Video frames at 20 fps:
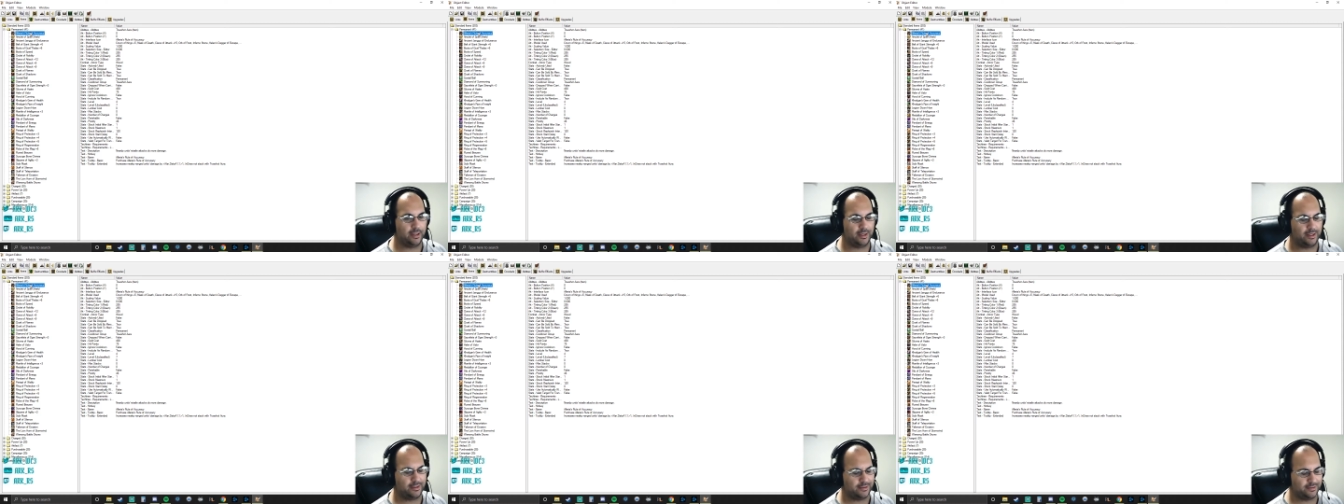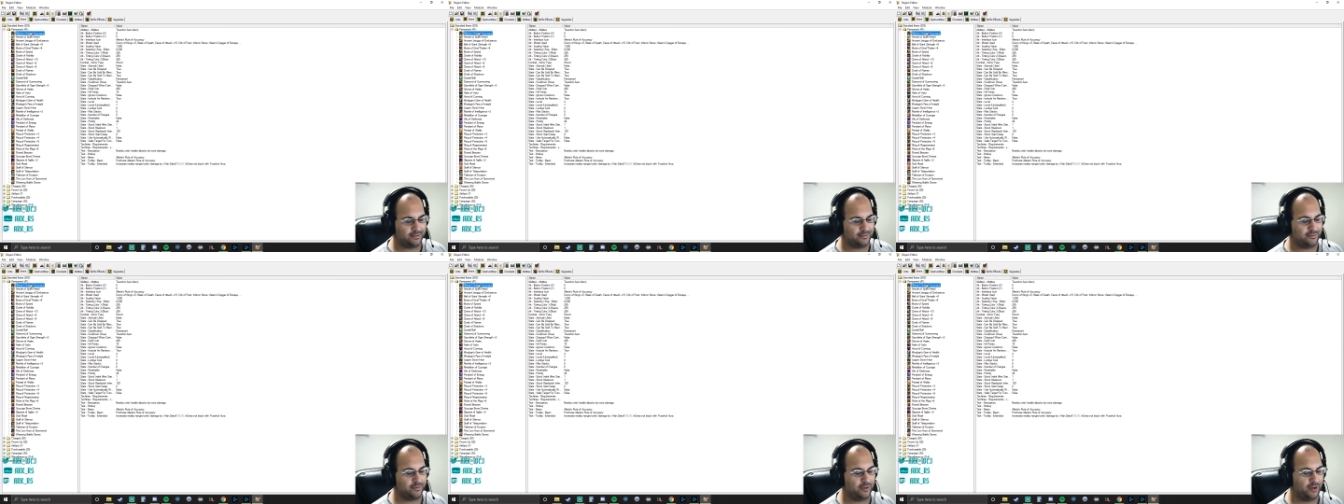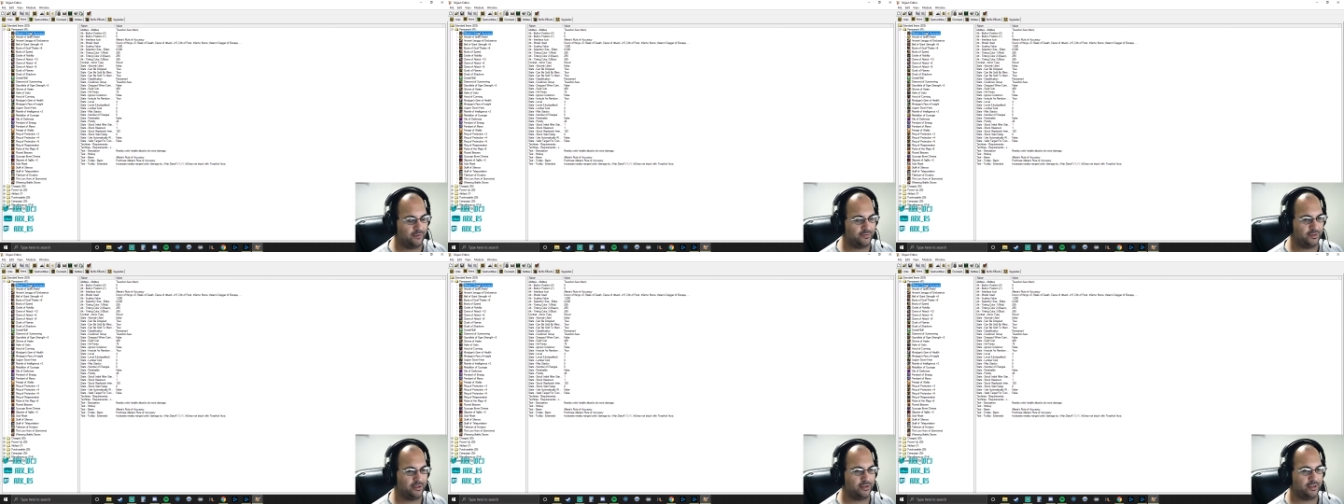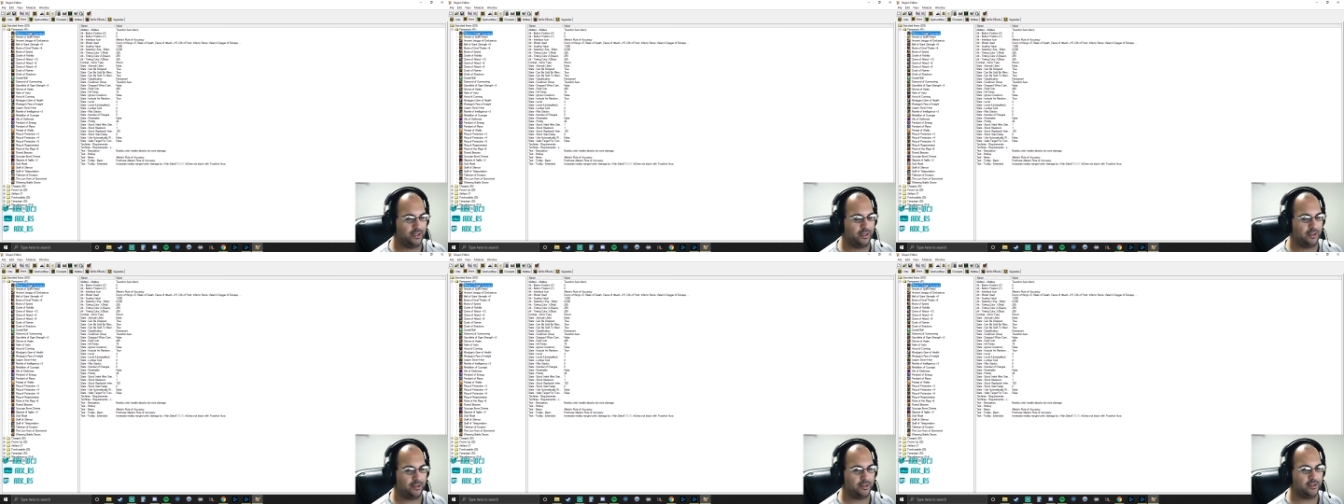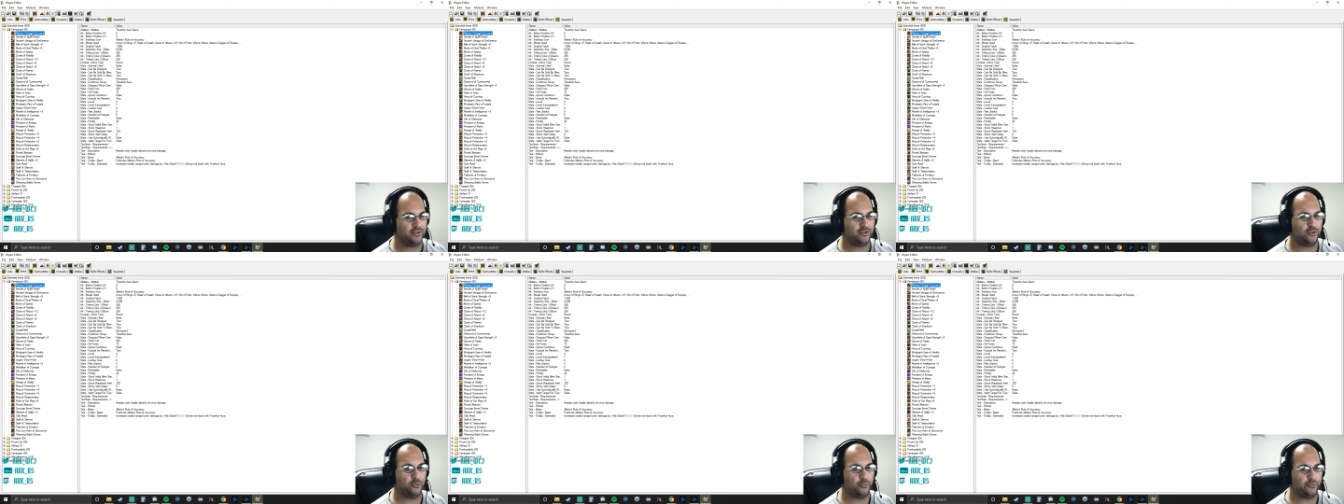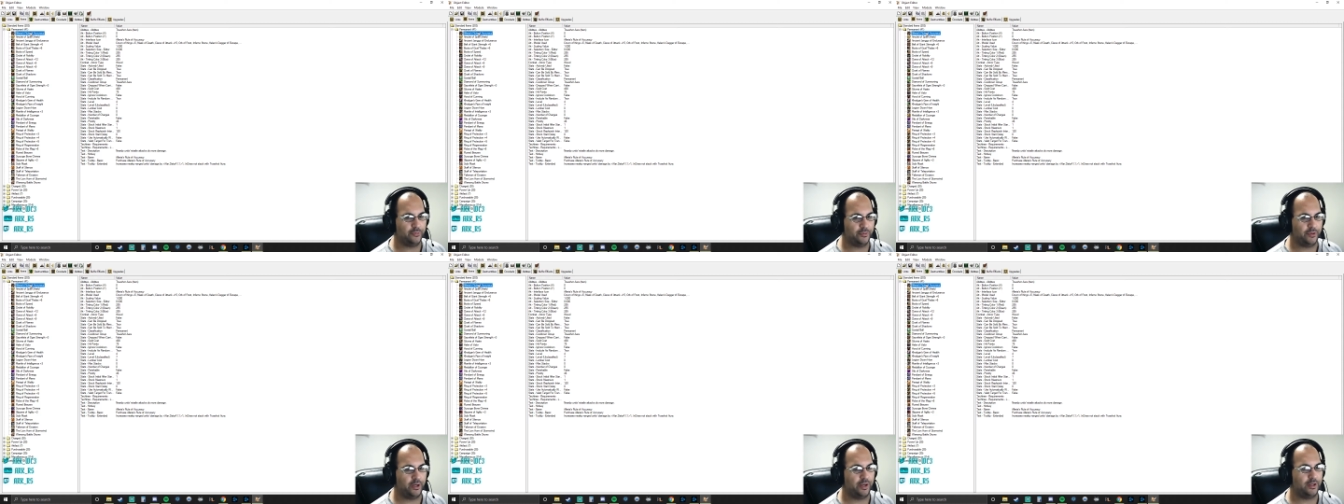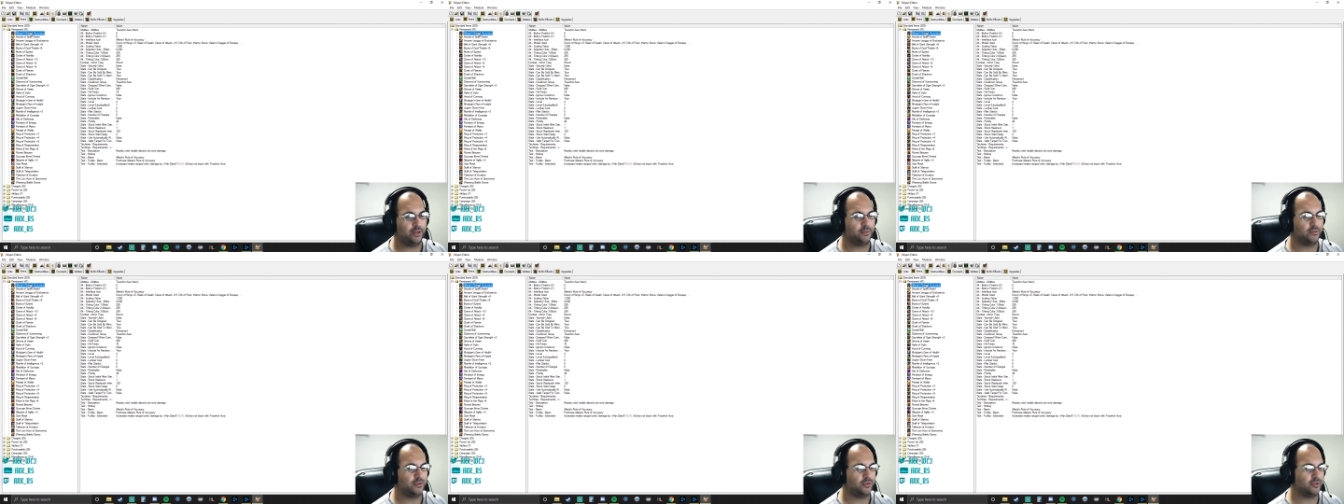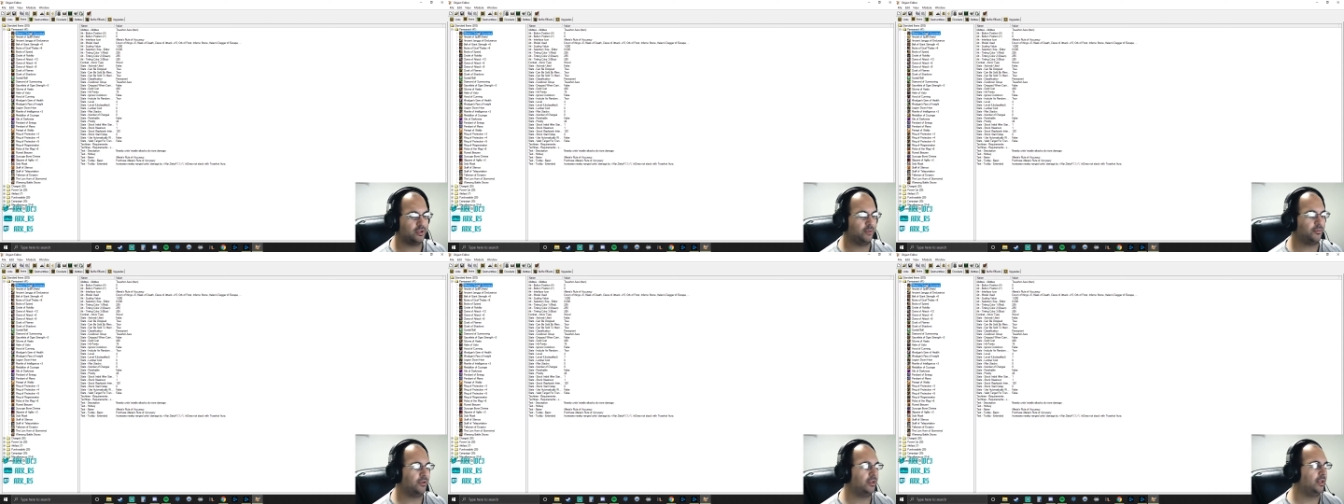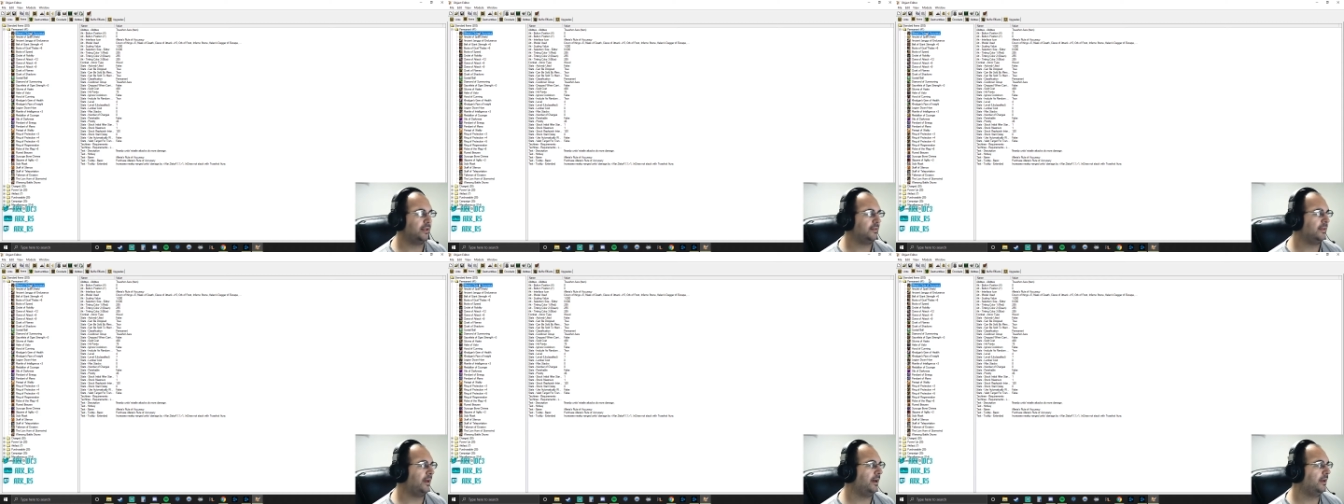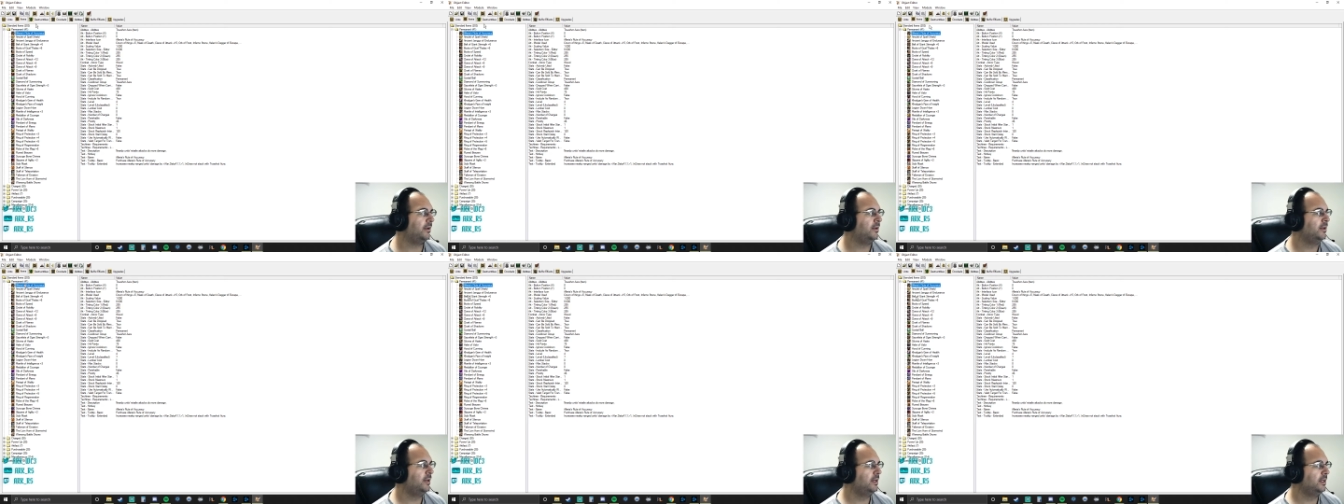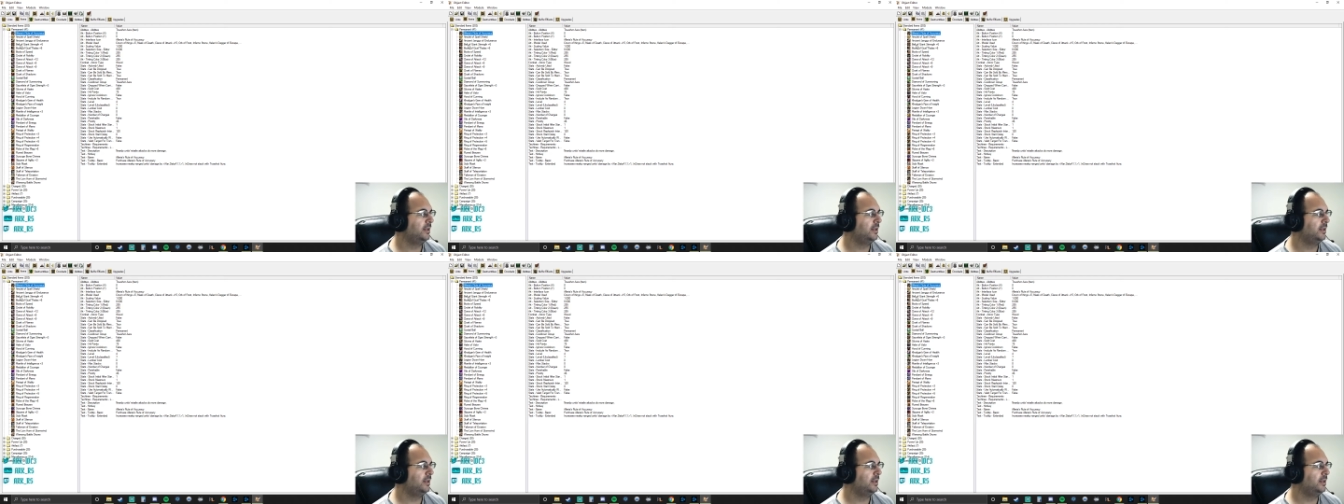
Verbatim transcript: I often say like consumable items or something like that.